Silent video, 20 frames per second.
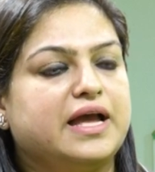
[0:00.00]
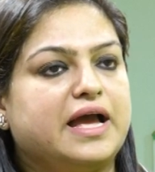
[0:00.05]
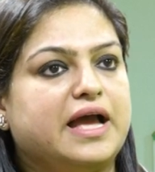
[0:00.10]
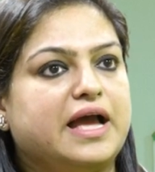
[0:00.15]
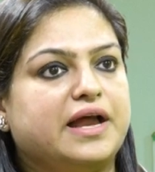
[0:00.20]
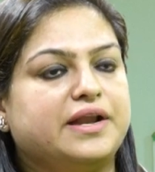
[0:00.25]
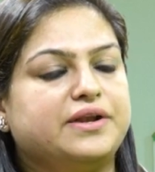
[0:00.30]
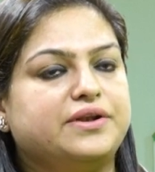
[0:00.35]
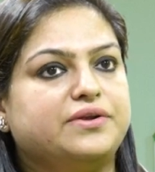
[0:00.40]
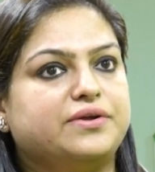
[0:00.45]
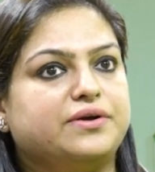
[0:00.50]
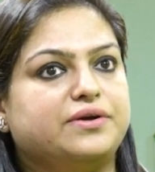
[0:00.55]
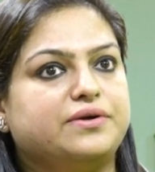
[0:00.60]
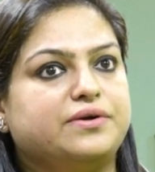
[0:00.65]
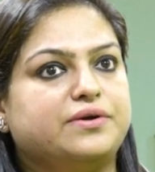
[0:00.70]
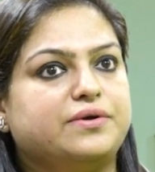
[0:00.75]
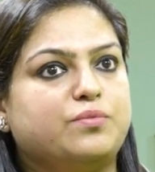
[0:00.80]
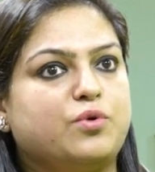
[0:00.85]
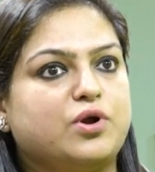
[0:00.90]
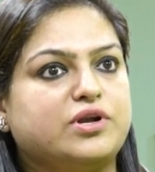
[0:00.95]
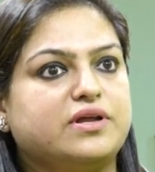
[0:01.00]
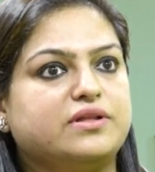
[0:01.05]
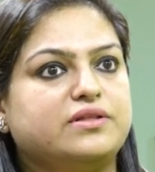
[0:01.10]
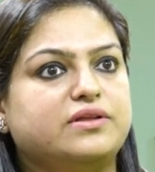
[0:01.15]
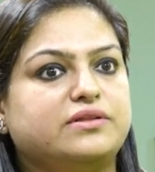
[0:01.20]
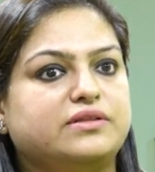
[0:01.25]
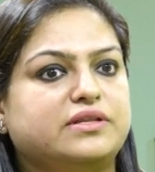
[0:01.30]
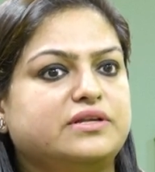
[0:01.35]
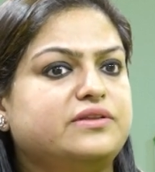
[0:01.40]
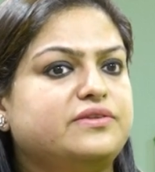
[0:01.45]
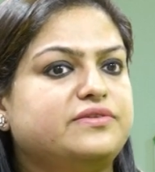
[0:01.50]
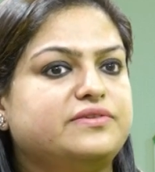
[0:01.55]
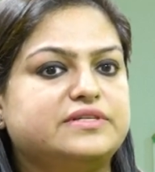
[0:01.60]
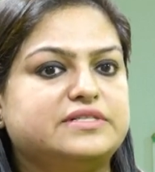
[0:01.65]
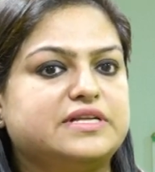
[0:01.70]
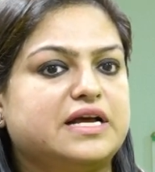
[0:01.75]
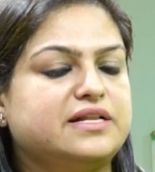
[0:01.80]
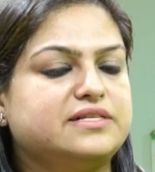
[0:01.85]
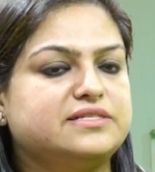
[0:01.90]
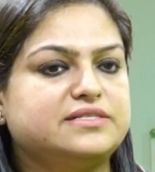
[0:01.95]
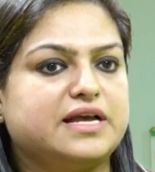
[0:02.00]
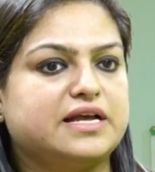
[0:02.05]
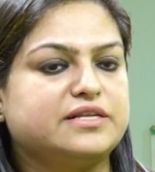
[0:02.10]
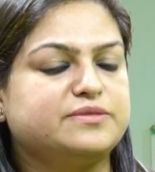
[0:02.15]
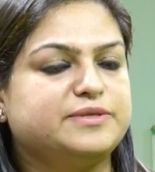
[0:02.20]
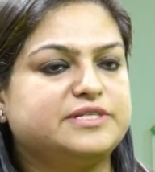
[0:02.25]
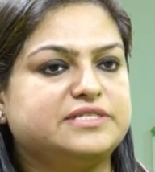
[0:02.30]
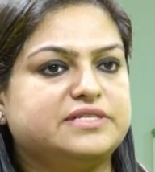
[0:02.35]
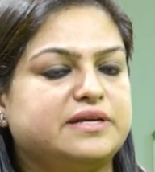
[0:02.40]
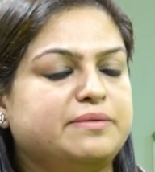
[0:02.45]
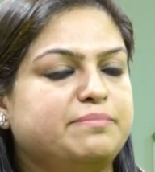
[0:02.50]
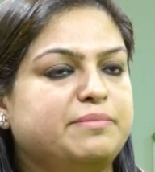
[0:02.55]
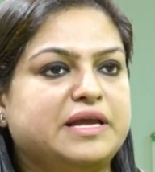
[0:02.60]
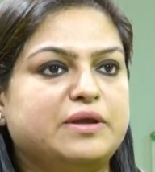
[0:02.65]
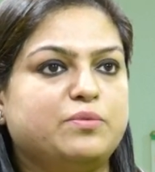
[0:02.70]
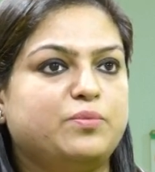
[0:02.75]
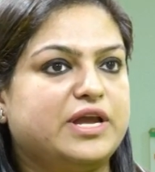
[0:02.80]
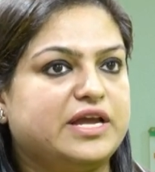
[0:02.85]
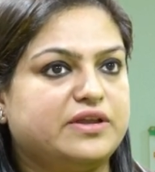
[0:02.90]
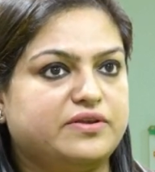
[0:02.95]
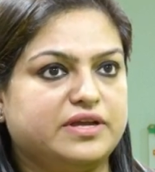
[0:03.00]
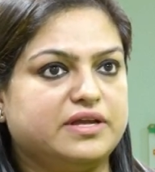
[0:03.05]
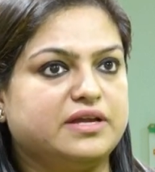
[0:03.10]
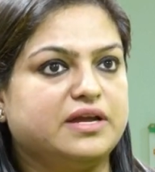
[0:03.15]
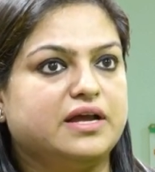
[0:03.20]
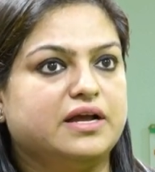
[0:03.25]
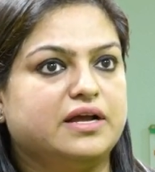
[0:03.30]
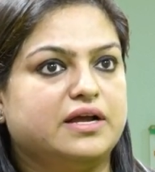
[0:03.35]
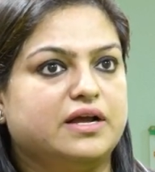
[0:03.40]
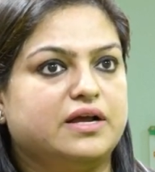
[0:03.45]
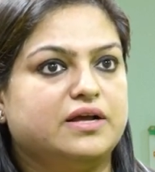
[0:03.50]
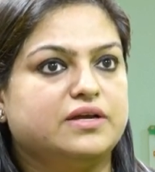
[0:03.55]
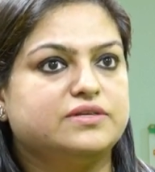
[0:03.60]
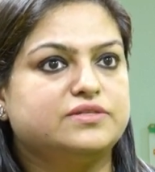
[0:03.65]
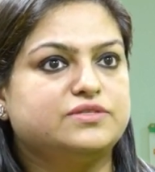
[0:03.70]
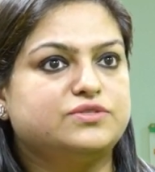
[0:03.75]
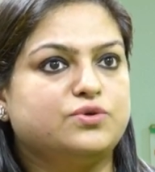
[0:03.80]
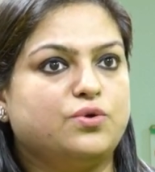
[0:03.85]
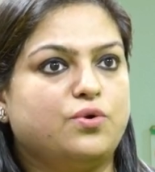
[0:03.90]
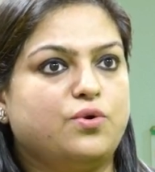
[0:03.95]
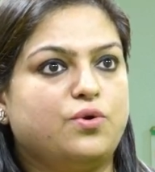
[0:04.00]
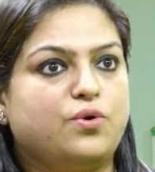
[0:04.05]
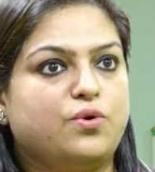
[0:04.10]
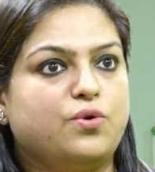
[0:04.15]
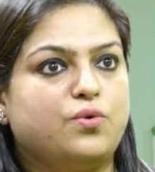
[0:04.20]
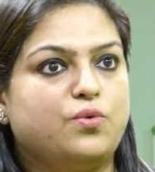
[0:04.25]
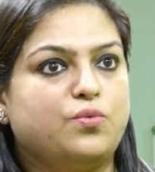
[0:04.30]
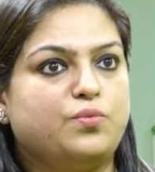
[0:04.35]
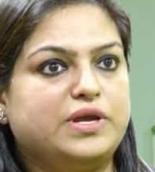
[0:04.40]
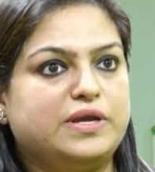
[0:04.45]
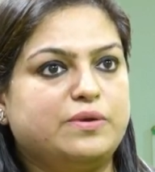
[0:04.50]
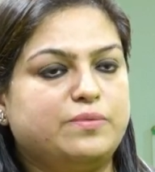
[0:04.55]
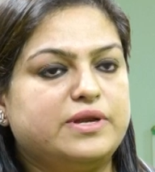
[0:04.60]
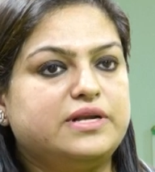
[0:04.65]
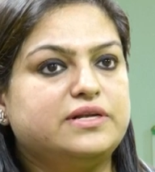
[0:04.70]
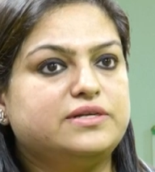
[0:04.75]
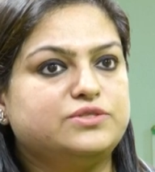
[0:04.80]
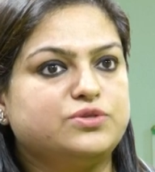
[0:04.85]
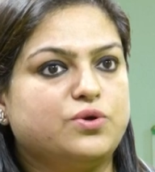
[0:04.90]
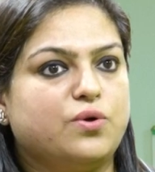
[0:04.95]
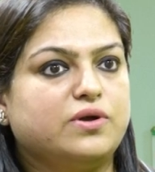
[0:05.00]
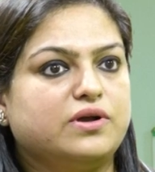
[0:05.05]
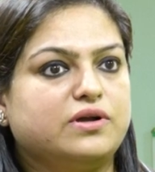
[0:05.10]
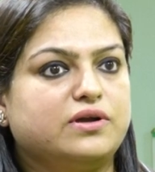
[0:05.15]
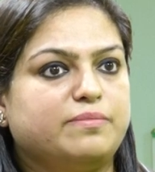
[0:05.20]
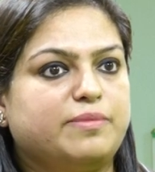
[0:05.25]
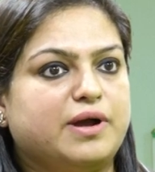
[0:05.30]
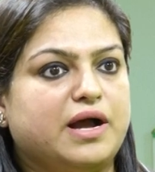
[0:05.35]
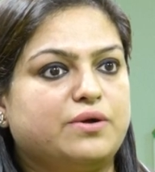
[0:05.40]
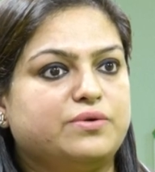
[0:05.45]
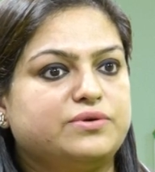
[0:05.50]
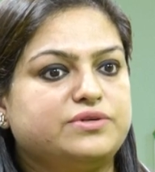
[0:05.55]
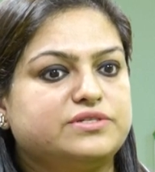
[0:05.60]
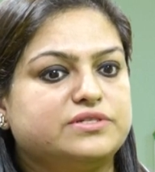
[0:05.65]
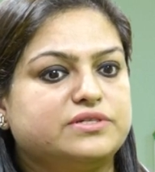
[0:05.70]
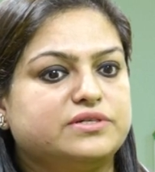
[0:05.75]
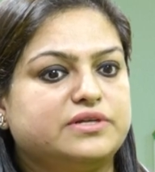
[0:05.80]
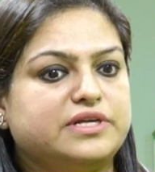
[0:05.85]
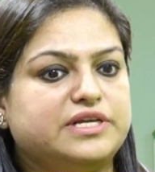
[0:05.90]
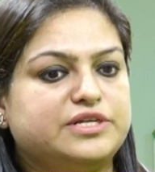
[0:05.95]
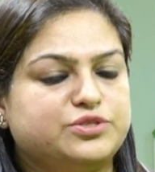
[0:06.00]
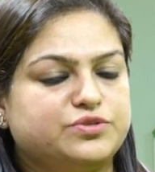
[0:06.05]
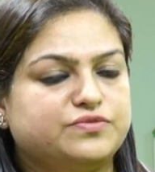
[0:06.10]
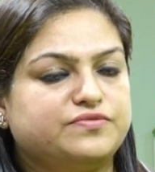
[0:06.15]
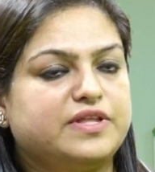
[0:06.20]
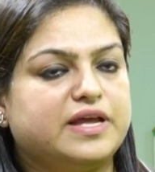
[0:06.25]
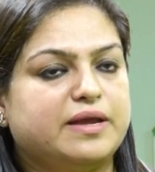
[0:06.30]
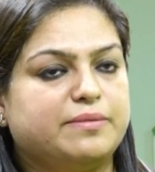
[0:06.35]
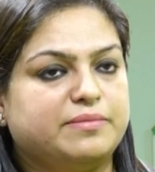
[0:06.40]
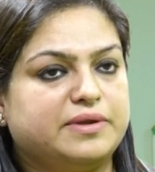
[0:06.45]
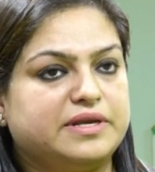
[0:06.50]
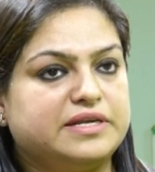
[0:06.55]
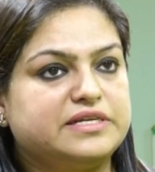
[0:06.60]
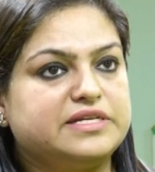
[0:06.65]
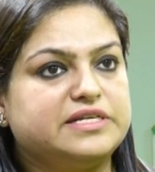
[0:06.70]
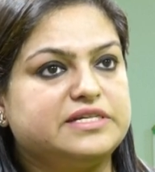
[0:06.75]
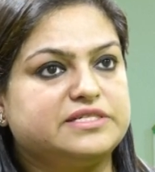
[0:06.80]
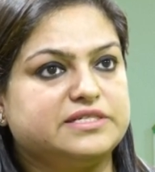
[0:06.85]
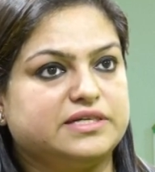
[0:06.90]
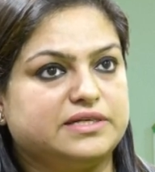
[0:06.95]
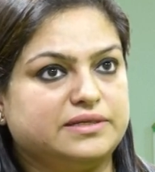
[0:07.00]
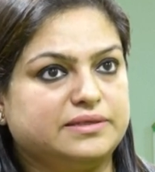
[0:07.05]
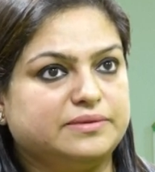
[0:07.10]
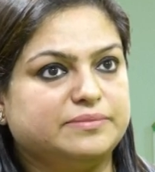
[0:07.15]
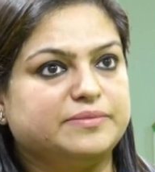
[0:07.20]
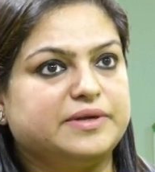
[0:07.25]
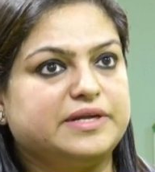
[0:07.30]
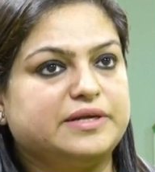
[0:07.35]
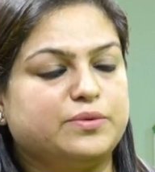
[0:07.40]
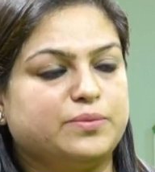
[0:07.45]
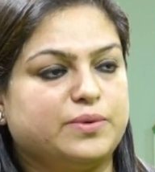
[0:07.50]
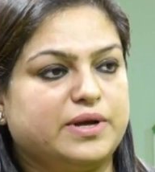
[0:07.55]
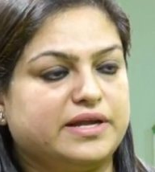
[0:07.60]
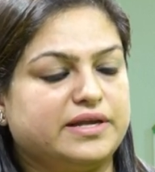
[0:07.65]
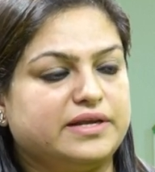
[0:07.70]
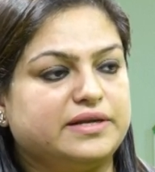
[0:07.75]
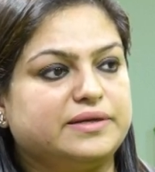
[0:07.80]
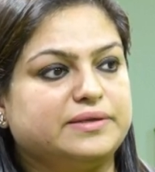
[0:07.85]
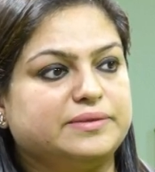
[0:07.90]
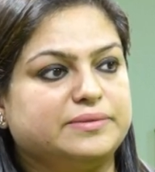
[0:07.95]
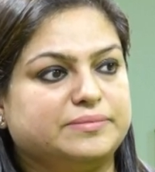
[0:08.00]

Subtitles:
and what are the results, as we say, may vary. So we will talk about each of them in detail in a while.